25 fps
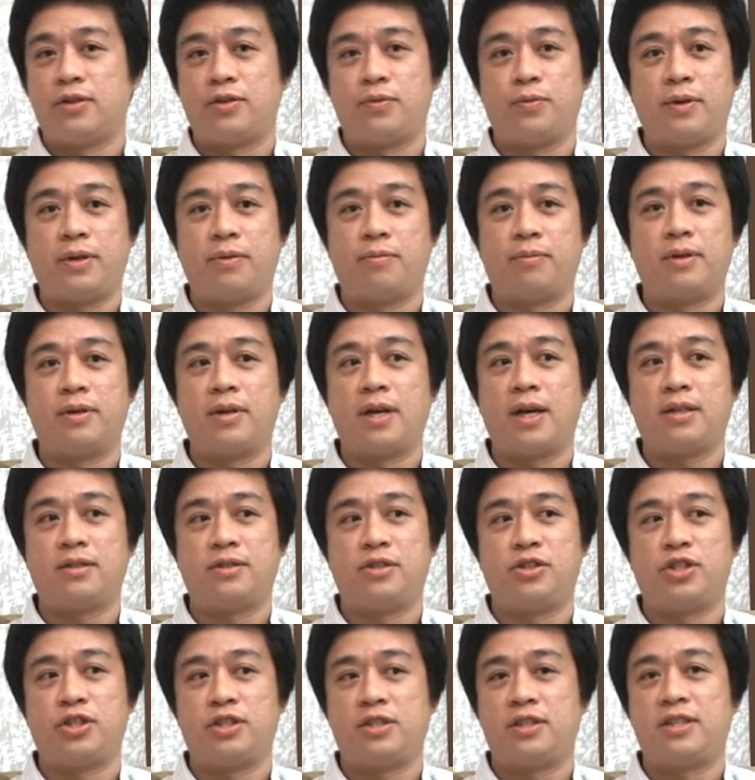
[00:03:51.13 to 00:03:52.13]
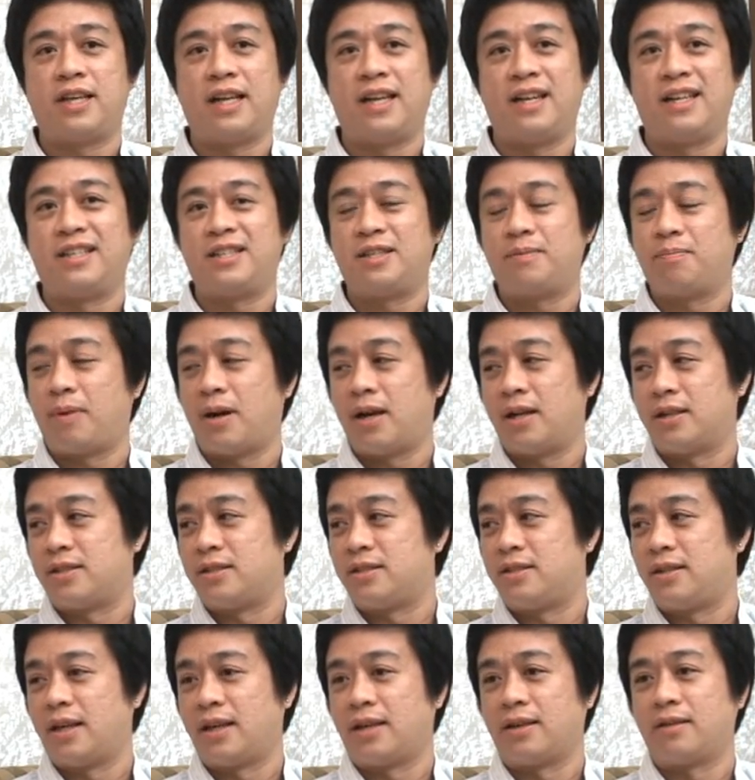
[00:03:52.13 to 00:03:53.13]
Because we're not just selling
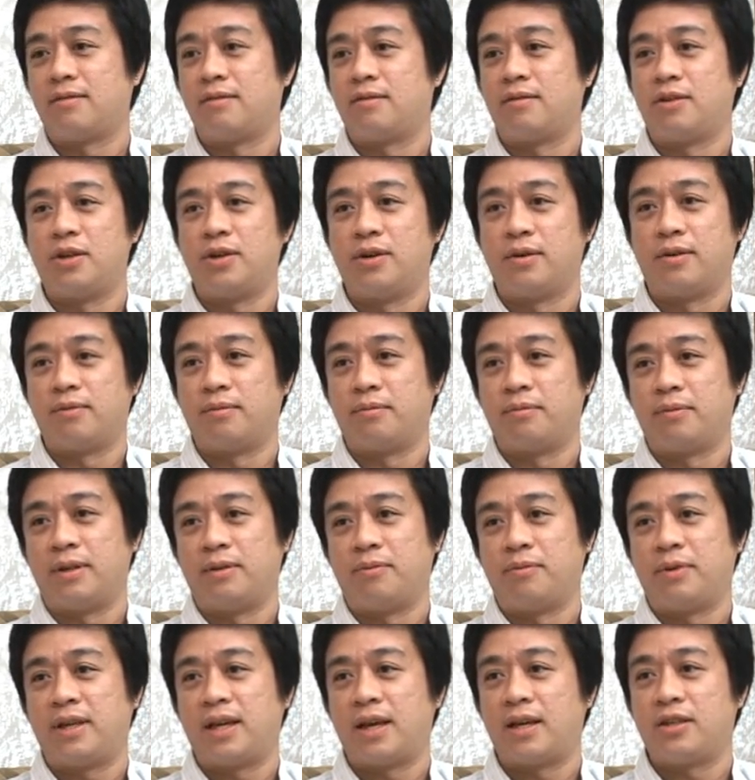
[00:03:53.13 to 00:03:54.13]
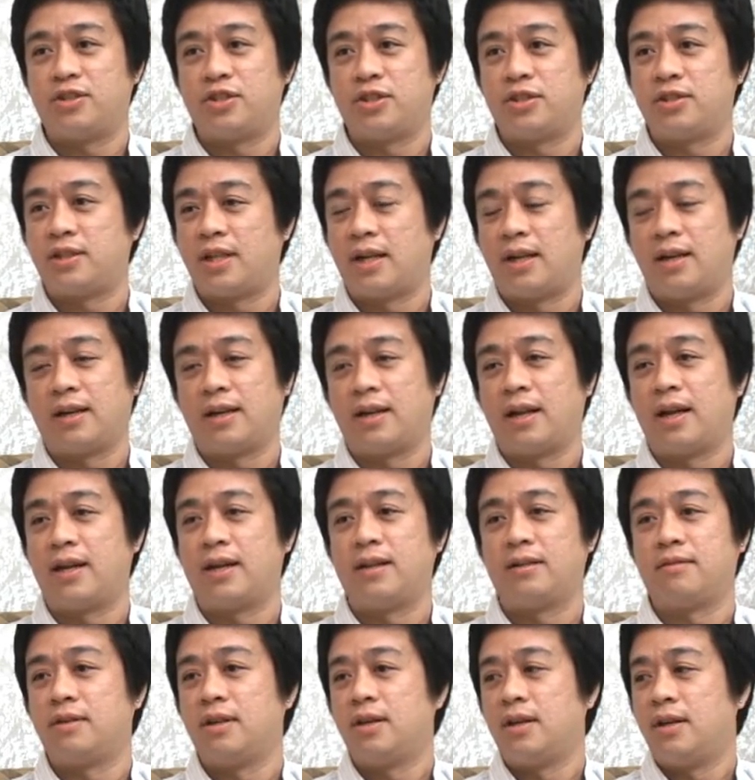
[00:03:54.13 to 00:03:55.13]
spots. Like, we can't just tell a
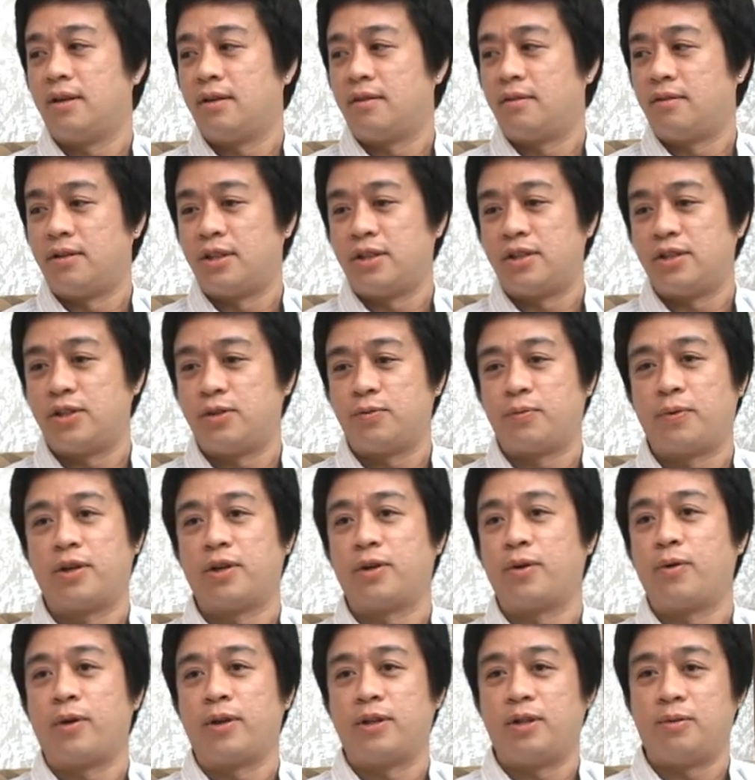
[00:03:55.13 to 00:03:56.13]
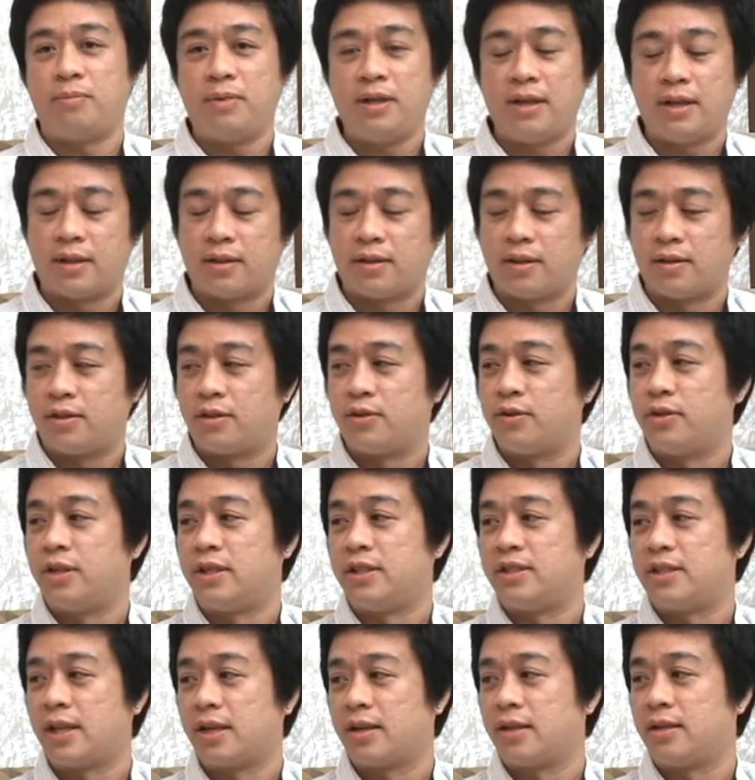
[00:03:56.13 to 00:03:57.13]
client, this is where you're going to be at the
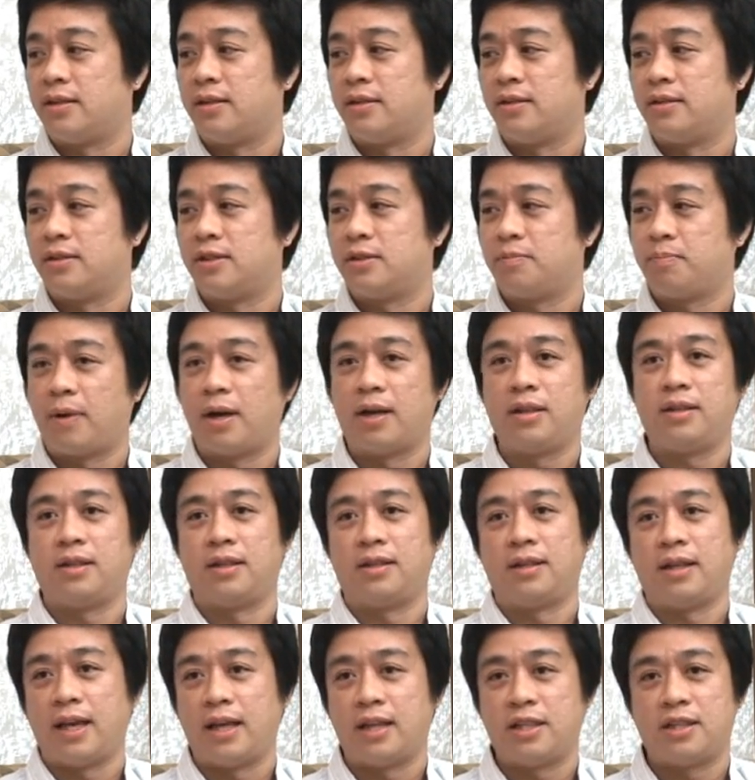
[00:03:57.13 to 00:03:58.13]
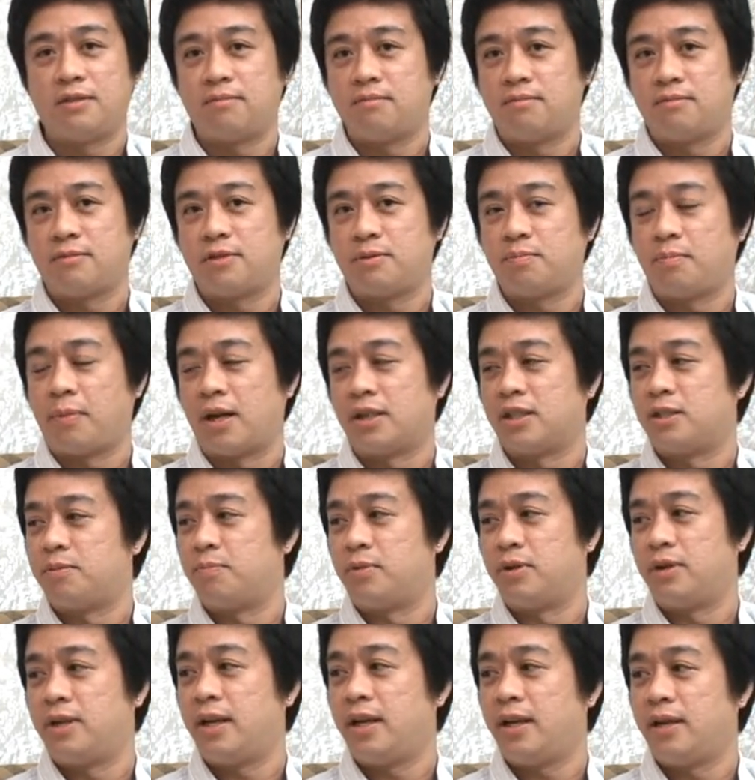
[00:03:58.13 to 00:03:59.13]
30-second spot at 8 spots
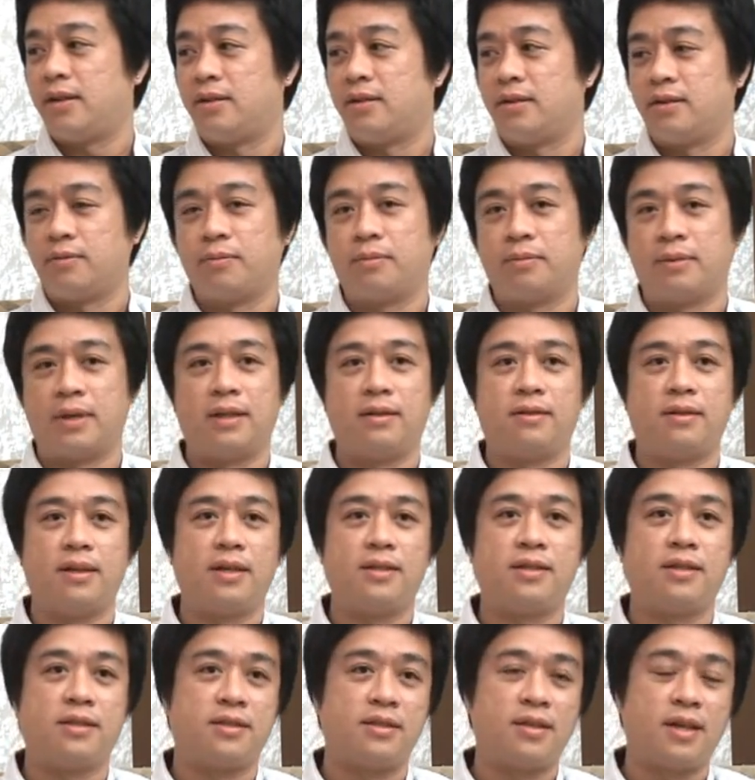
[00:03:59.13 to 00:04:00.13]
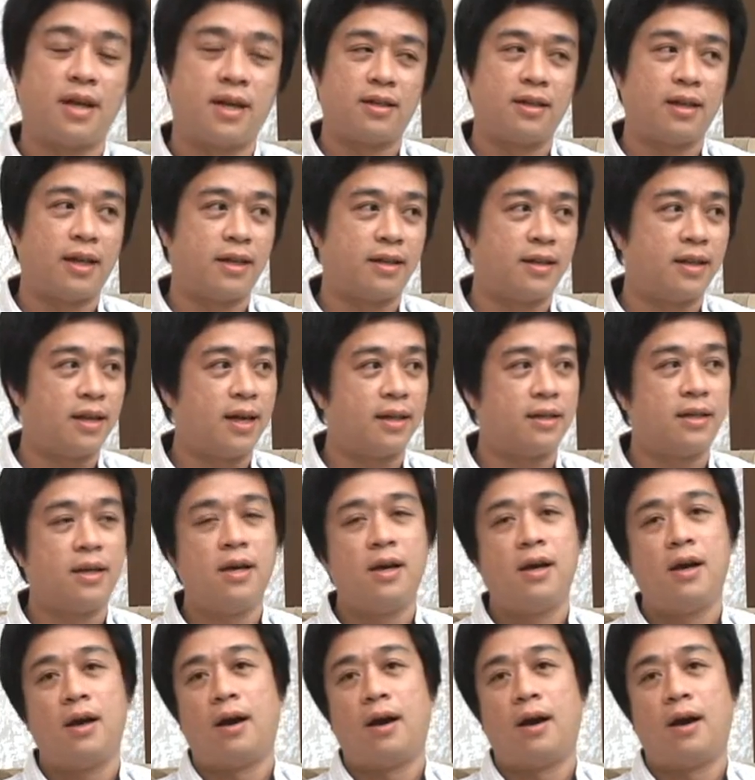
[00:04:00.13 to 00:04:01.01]
per day. It not like that.